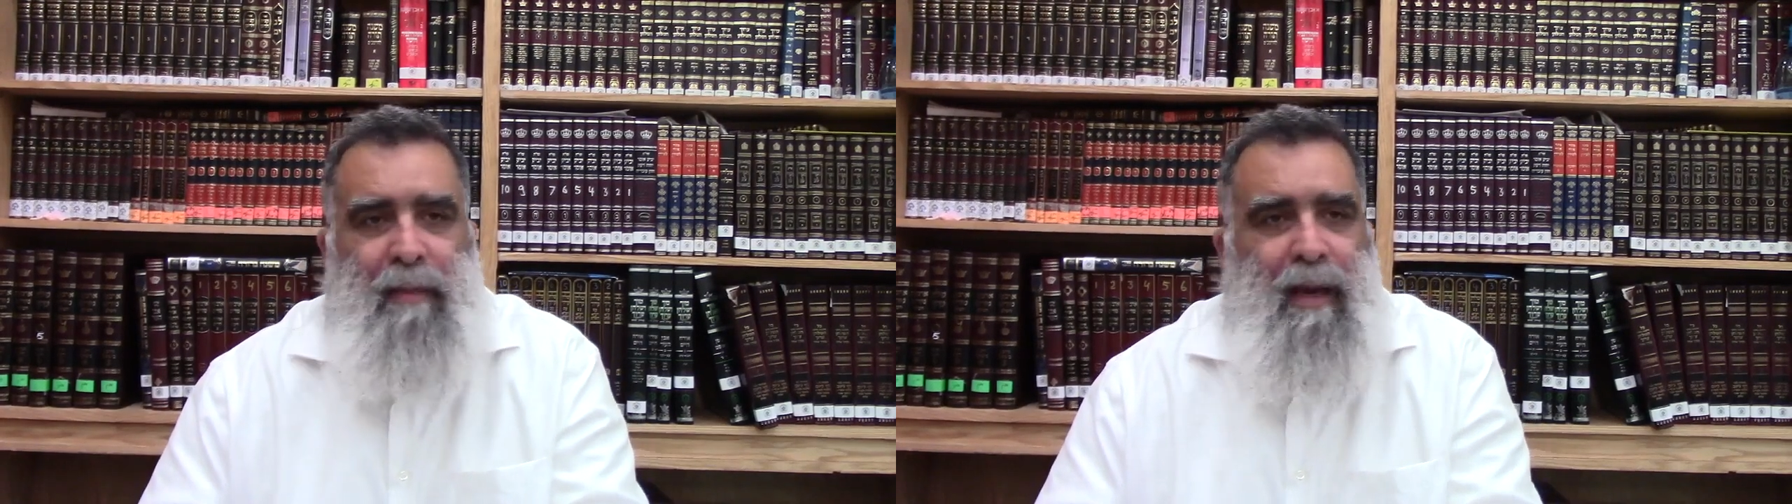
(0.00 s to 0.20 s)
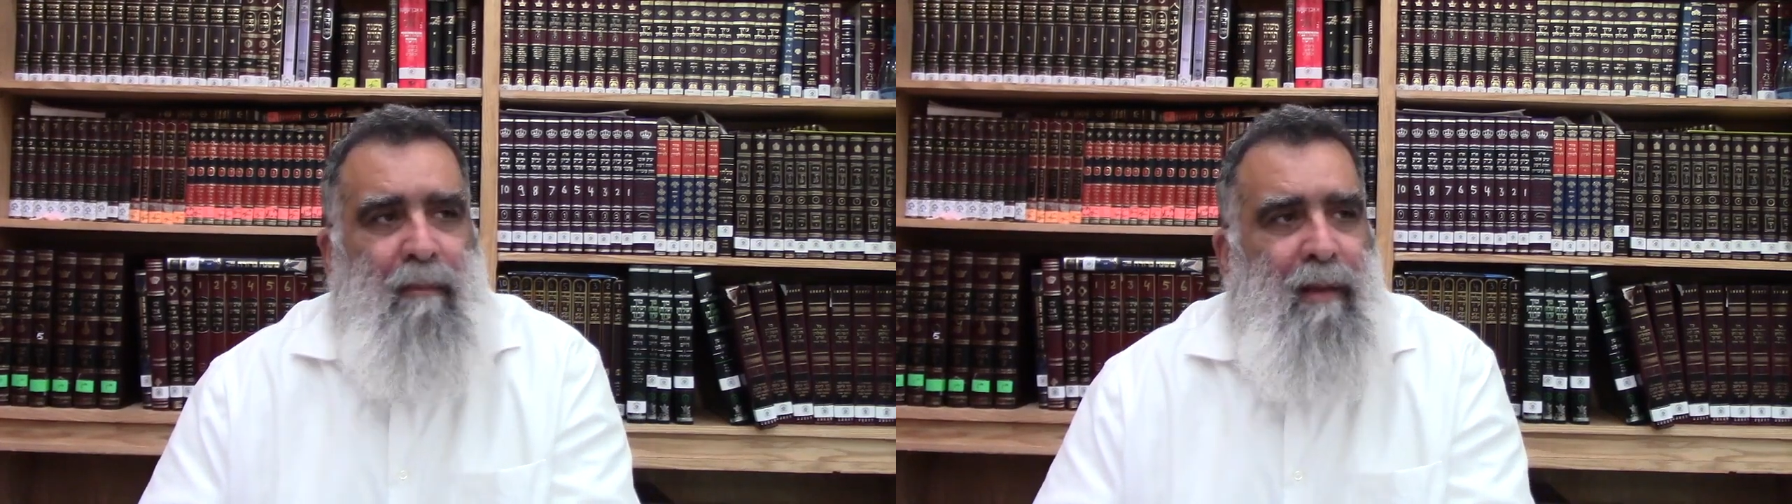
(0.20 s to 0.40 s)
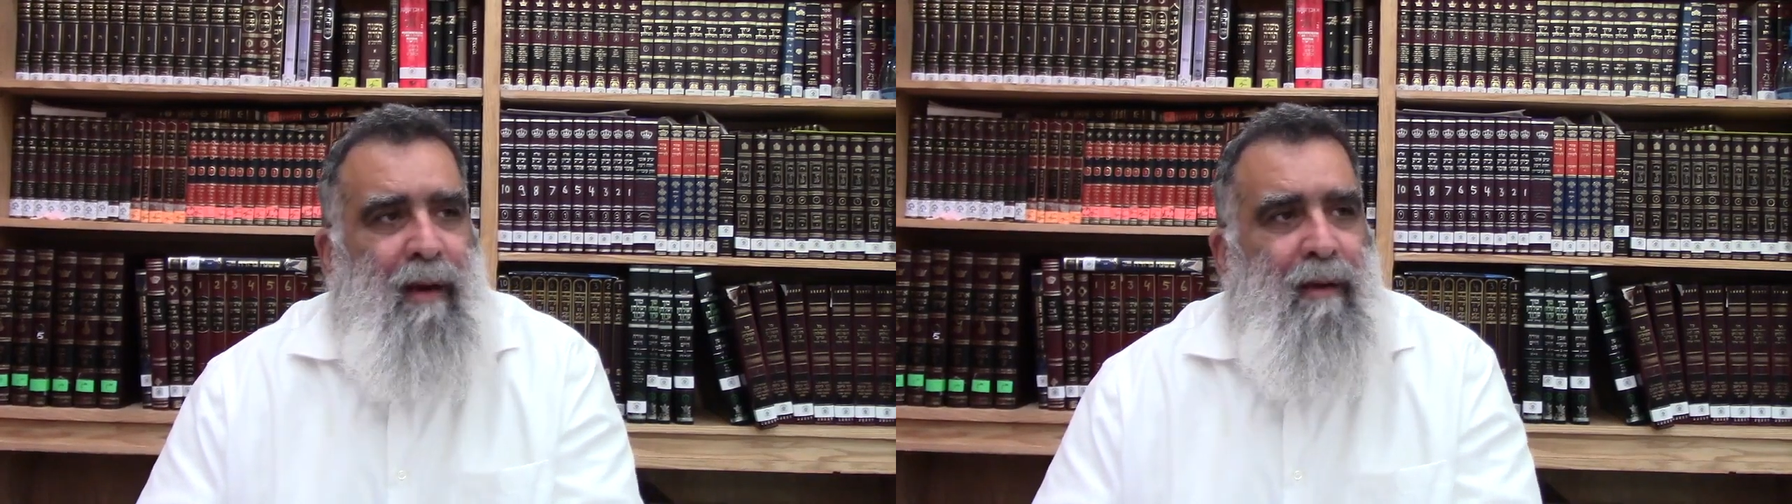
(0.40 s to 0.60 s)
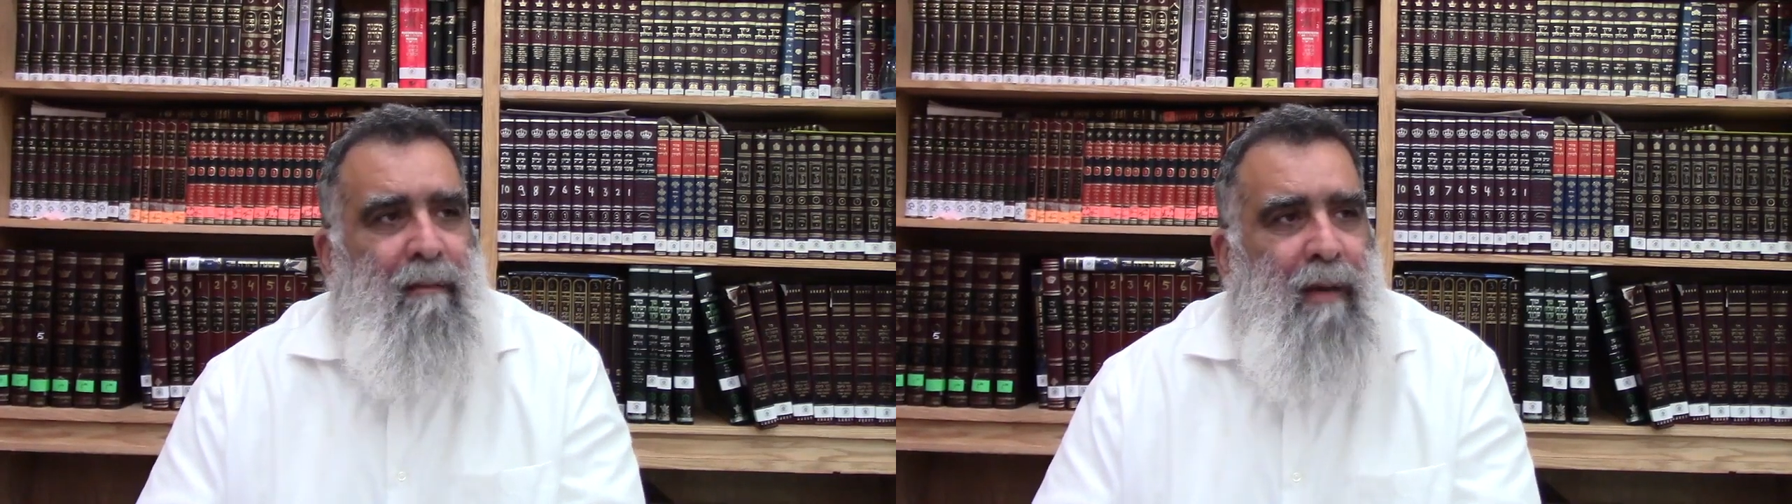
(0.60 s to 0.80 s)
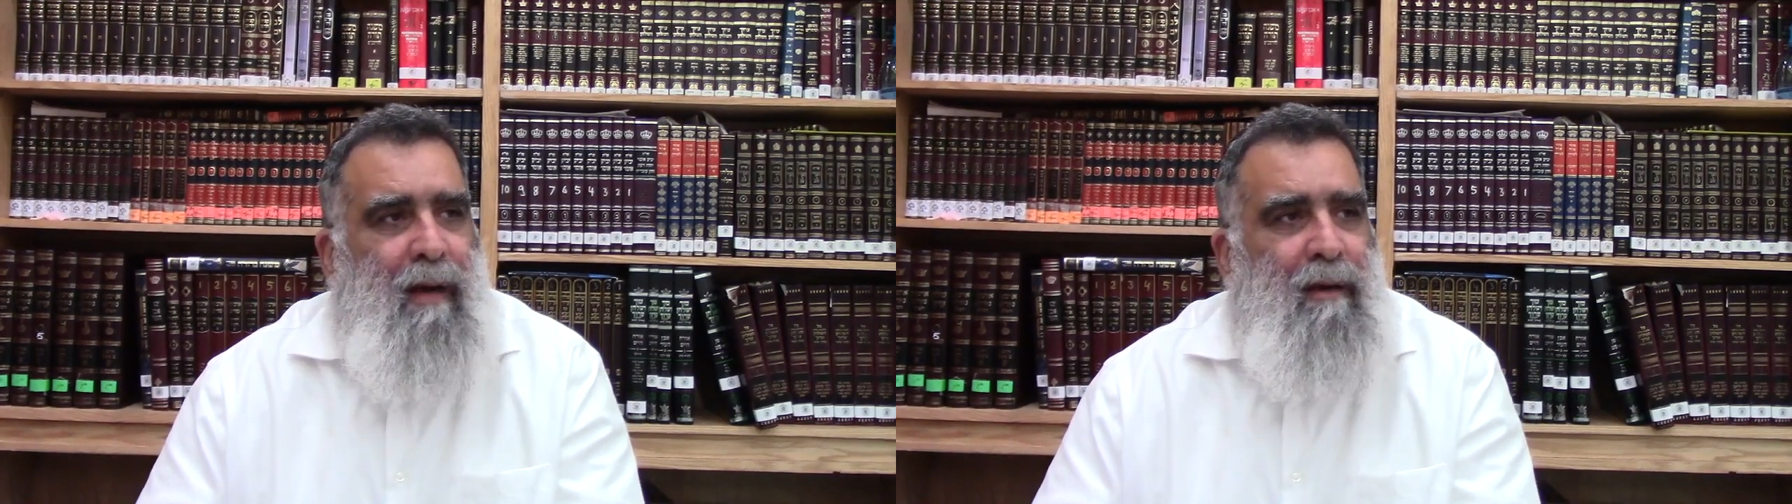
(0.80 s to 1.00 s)
make
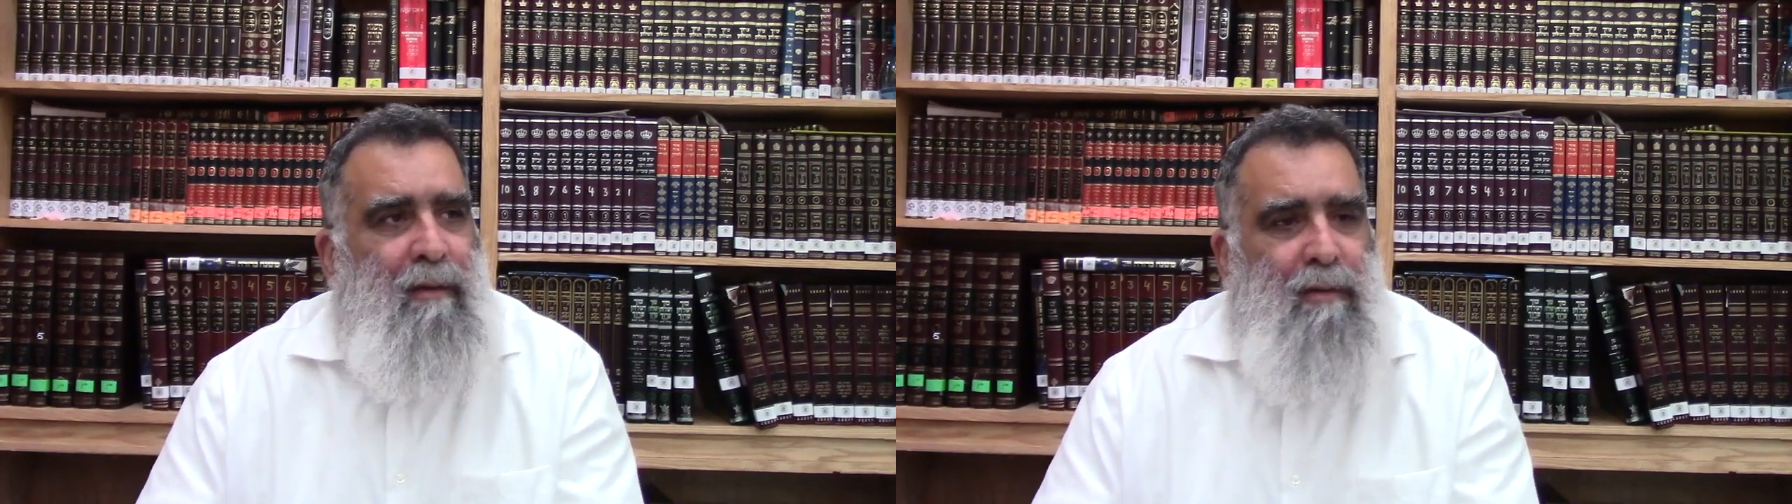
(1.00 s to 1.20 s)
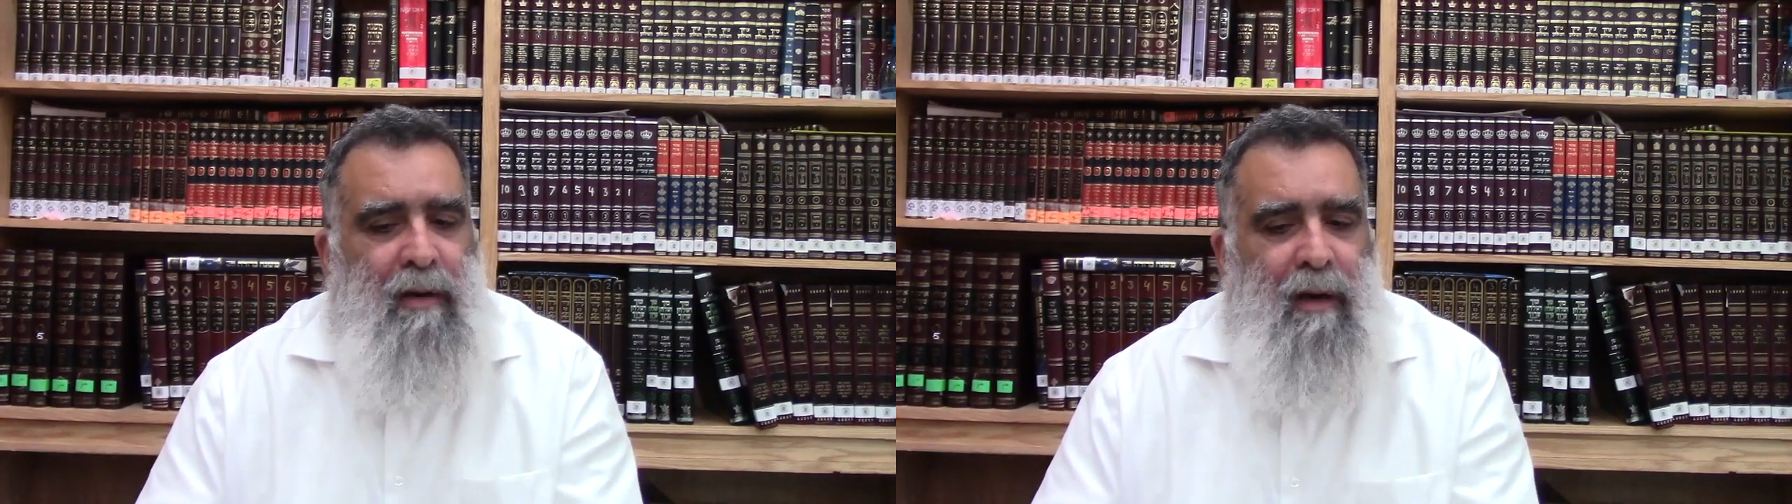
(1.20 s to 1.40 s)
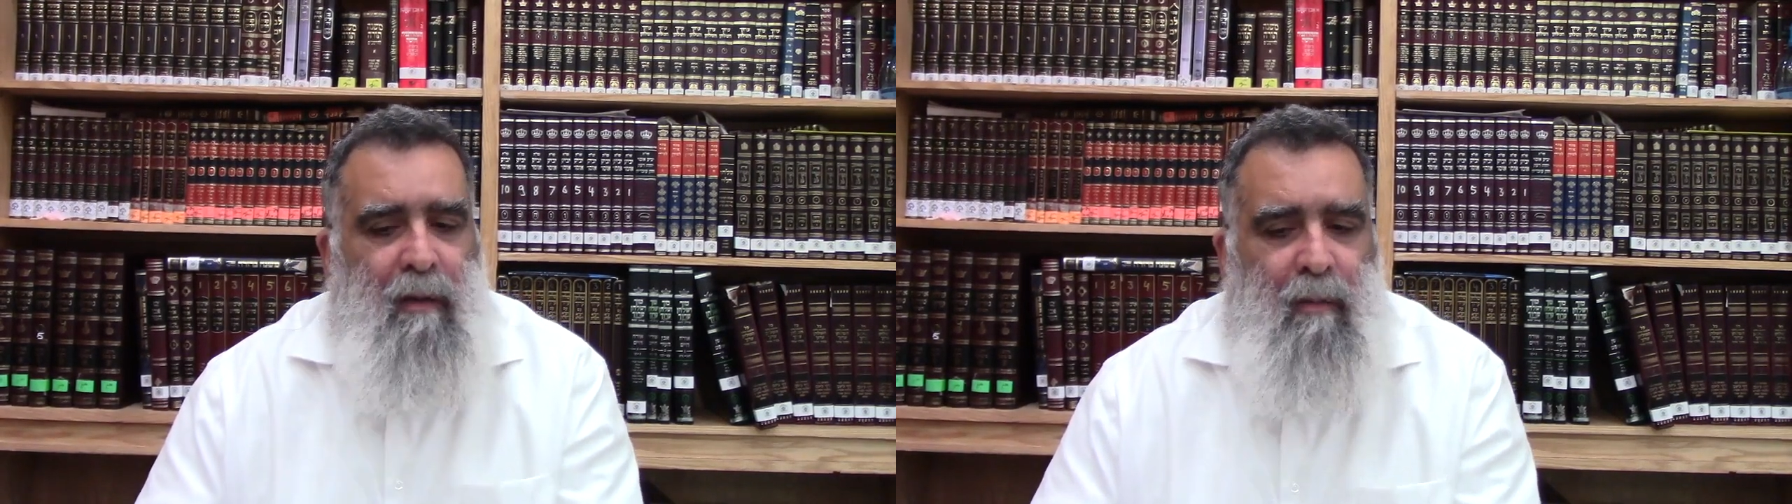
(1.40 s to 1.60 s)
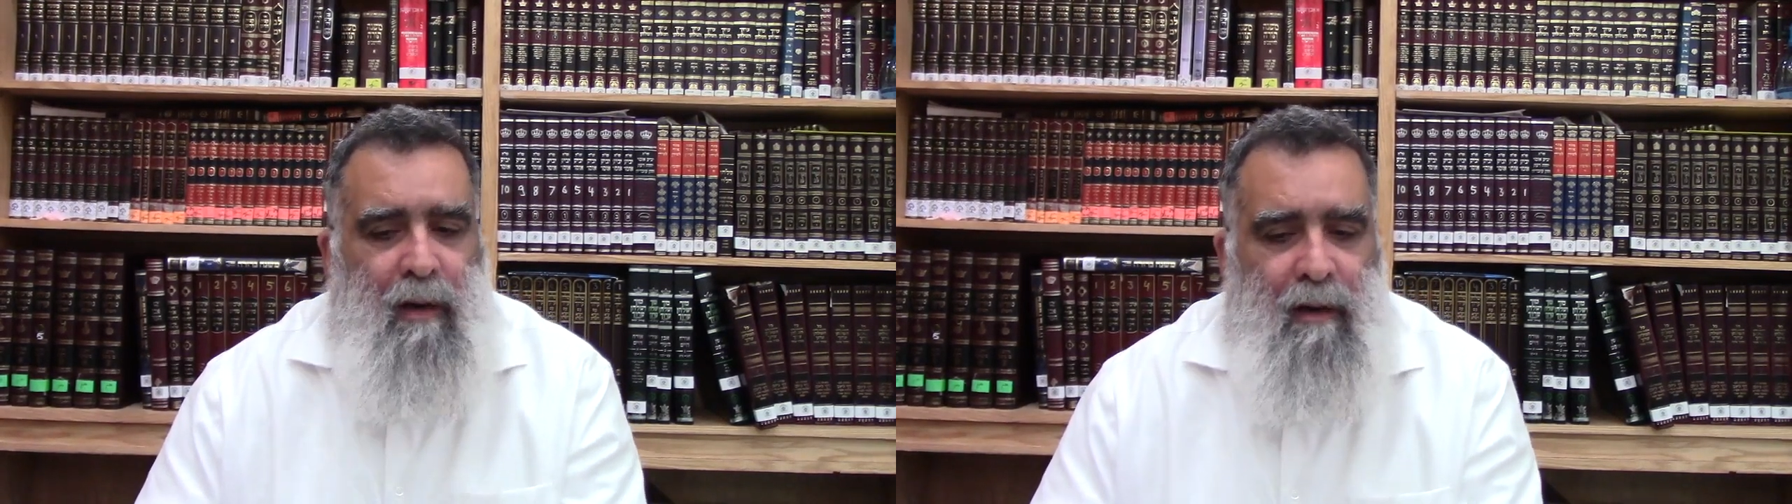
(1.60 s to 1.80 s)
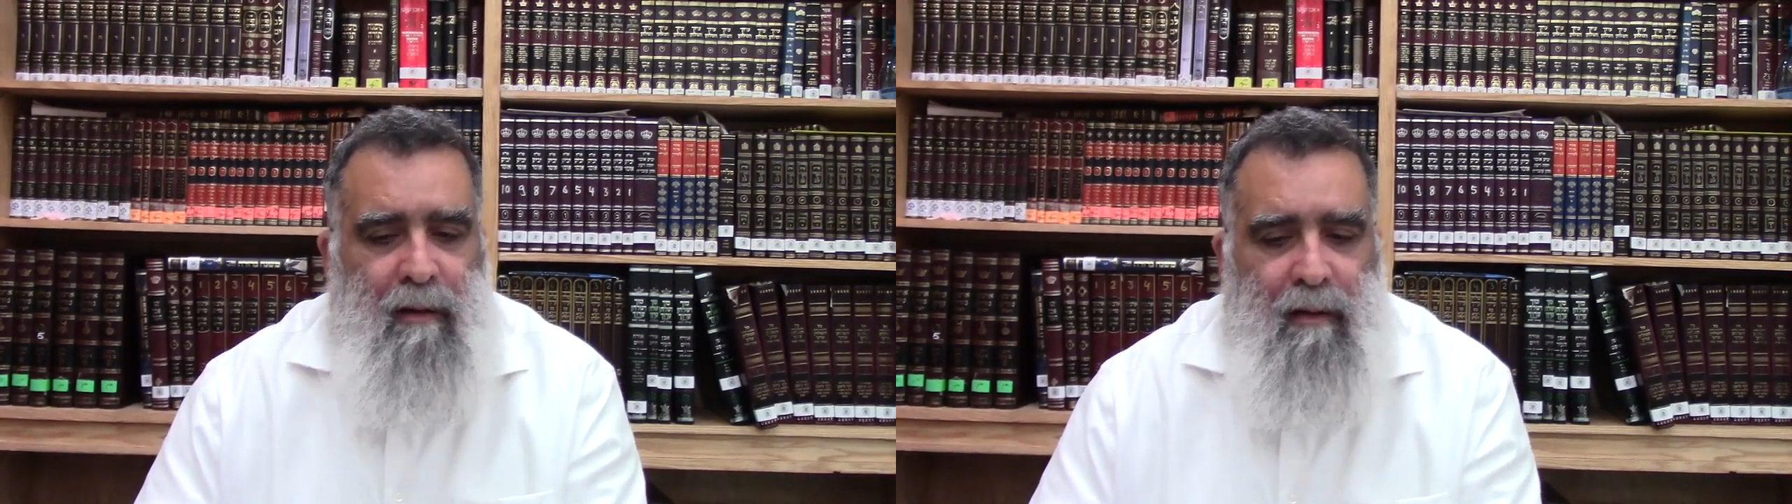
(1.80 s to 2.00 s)
it into drinking
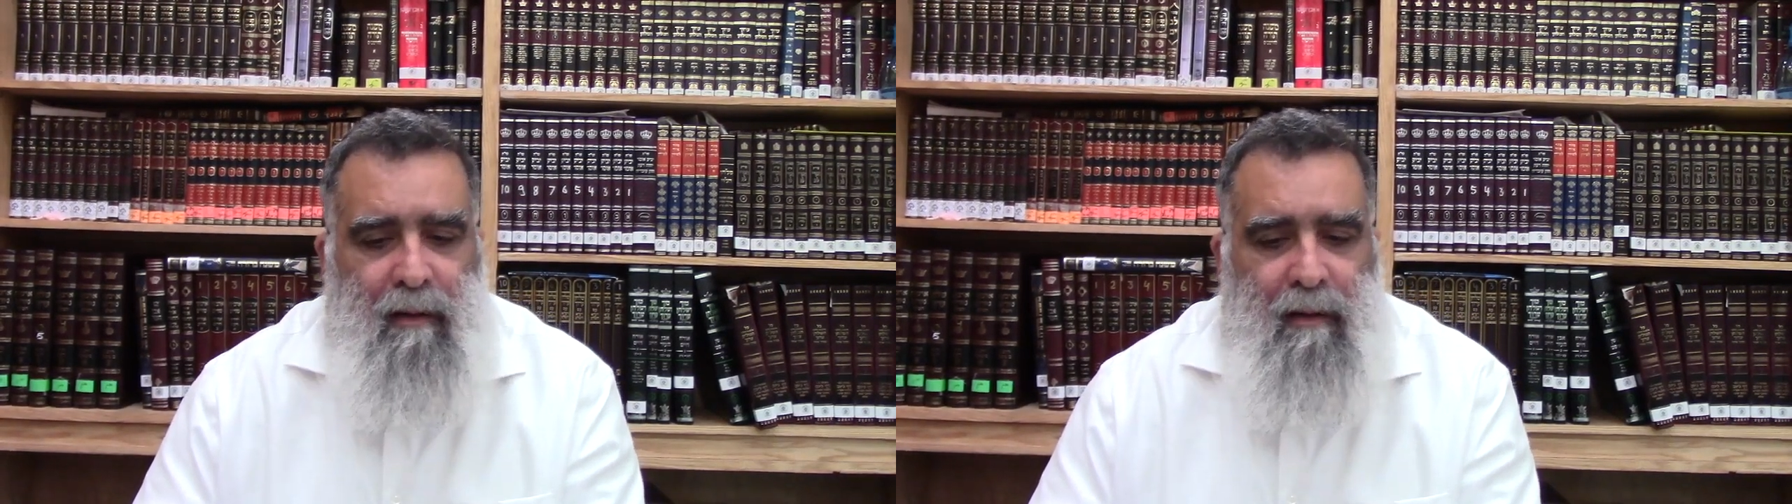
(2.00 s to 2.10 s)
water.